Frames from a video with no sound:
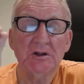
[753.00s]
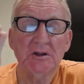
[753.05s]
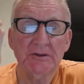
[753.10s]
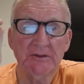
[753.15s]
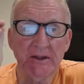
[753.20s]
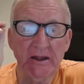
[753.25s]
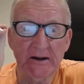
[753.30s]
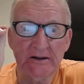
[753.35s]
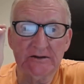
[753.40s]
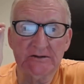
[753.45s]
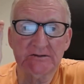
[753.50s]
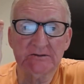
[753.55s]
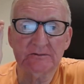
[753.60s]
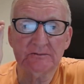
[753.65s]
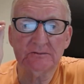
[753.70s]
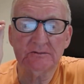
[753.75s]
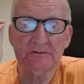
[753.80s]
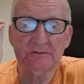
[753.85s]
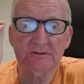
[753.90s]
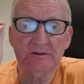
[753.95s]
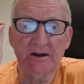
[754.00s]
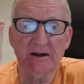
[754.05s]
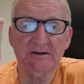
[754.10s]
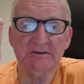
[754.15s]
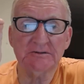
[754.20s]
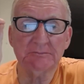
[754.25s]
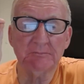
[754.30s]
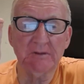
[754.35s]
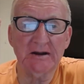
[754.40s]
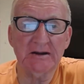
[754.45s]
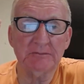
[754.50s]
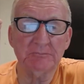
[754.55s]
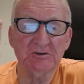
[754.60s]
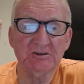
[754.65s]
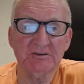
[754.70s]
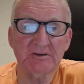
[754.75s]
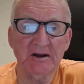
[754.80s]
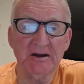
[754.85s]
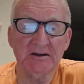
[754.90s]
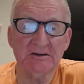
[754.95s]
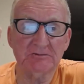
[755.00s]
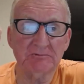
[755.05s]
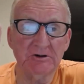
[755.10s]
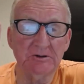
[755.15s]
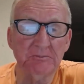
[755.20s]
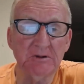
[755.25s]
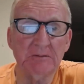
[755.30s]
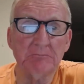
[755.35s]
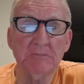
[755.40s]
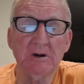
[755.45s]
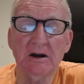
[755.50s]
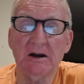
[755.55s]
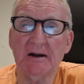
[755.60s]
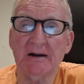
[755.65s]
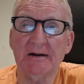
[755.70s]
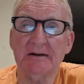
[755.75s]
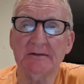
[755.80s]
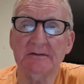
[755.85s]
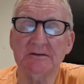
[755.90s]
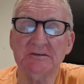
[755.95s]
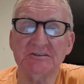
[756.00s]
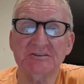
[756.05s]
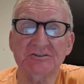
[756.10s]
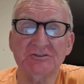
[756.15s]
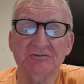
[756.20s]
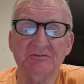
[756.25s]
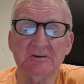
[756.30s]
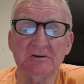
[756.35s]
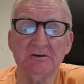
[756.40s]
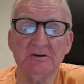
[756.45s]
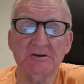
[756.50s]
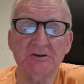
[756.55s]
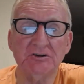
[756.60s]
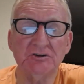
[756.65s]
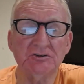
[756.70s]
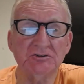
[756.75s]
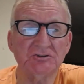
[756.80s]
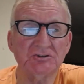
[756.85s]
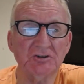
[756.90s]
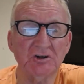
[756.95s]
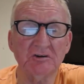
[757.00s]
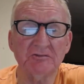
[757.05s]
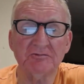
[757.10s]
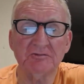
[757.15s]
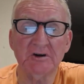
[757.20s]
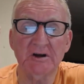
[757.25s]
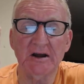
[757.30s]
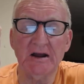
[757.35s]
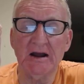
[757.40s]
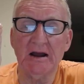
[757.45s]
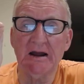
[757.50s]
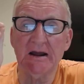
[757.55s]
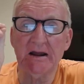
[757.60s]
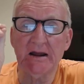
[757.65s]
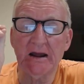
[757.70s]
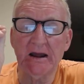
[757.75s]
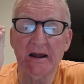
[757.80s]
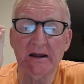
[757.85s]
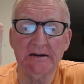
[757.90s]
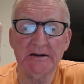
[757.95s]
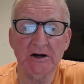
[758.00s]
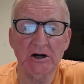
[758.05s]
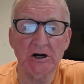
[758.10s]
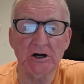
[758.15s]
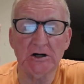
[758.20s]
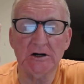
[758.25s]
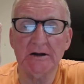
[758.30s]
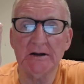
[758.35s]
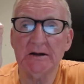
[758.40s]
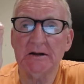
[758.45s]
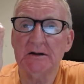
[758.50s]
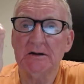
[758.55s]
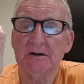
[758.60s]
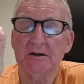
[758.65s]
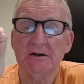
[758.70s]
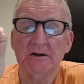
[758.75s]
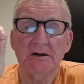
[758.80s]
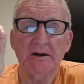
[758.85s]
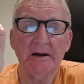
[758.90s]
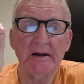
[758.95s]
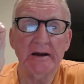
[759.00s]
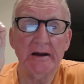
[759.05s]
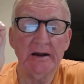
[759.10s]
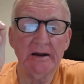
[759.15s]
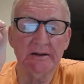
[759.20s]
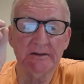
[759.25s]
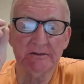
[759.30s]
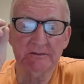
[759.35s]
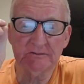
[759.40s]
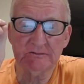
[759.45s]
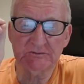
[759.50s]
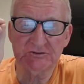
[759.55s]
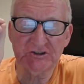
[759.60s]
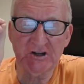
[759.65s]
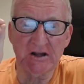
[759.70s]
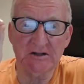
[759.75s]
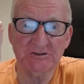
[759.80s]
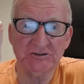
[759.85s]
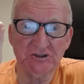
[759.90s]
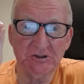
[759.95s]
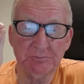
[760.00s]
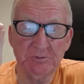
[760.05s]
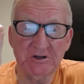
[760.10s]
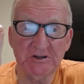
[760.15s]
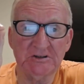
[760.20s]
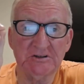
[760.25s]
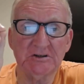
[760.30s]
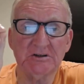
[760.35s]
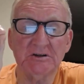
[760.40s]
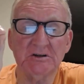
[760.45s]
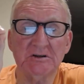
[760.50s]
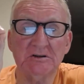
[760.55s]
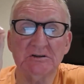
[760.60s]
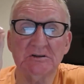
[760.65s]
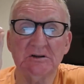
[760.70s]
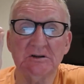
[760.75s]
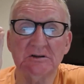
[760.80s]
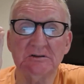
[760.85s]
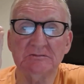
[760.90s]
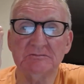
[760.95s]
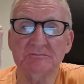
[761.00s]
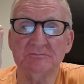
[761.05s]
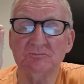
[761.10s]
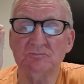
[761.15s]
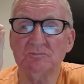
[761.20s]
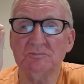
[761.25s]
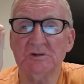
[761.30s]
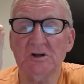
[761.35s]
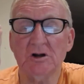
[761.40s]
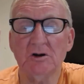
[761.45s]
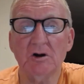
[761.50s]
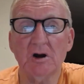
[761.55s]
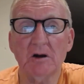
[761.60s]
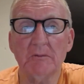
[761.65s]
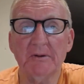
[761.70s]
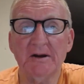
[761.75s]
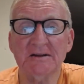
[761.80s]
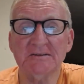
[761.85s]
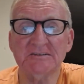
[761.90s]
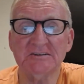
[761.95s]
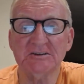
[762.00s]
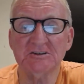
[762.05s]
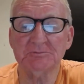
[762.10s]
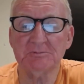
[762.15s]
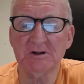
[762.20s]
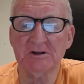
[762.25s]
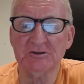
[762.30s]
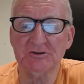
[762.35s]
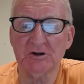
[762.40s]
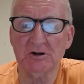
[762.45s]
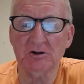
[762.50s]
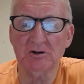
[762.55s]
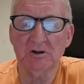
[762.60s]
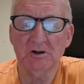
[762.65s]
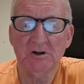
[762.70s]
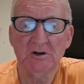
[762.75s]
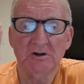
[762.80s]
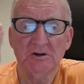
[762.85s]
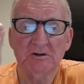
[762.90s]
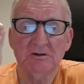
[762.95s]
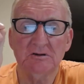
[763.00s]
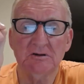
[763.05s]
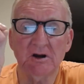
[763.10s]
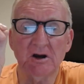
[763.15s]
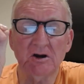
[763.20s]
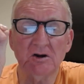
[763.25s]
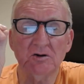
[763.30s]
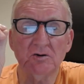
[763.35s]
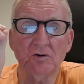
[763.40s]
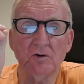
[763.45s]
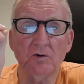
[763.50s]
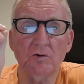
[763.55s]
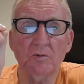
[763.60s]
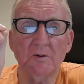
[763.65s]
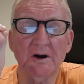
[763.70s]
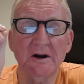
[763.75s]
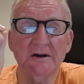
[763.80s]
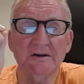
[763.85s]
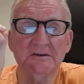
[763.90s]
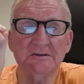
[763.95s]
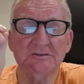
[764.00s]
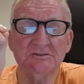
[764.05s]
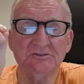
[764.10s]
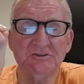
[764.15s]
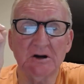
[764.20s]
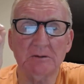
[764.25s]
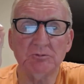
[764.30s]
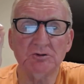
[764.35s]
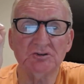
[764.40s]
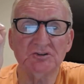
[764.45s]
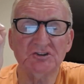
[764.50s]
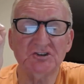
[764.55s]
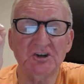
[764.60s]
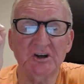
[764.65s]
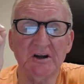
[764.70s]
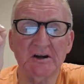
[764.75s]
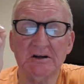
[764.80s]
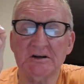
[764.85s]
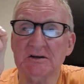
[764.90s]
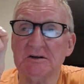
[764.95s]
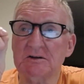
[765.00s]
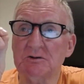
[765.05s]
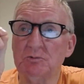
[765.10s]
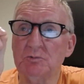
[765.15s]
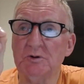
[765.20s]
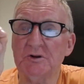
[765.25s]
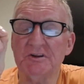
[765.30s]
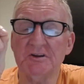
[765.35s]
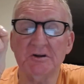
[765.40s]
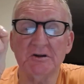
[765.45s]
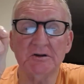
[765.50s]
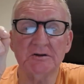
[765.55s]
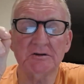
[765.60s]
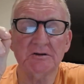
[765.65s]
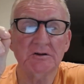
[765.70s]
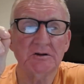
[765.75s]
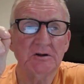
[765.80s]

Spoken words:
that it does make mistakes. Remember, this is very new software, AI, and ChatGPT is about 6 months old. So always double check with it.